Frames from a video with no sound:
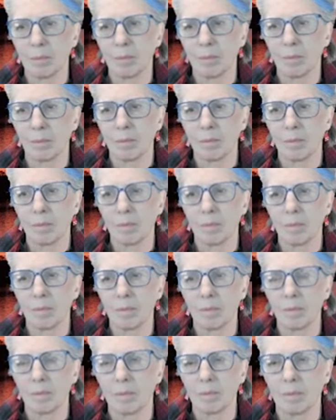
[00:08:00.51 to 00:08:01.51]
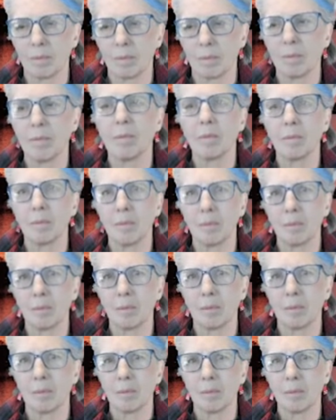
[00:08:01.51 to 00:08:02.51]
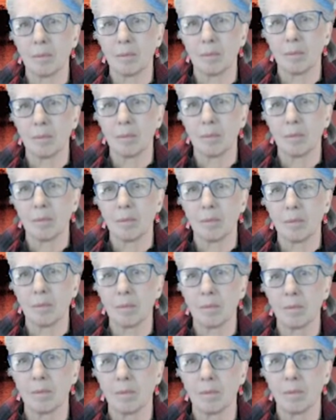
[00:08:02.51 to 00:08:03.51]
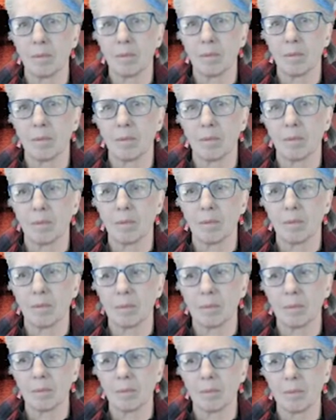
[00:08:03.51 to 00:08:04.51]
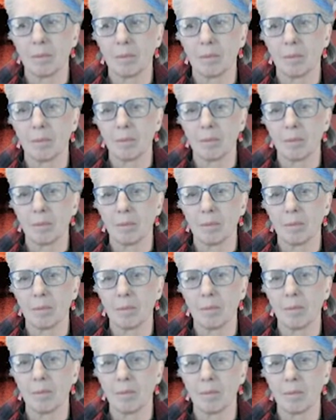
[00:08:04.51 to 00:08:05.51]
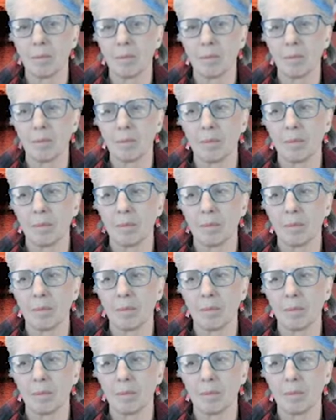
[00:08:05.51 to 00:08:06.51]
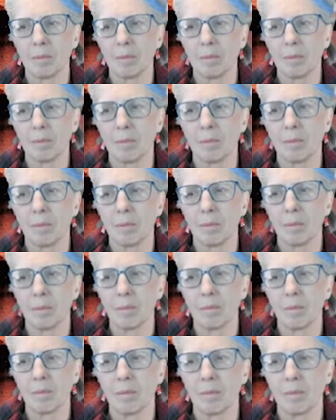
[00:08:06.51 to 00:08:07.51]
(not speaking)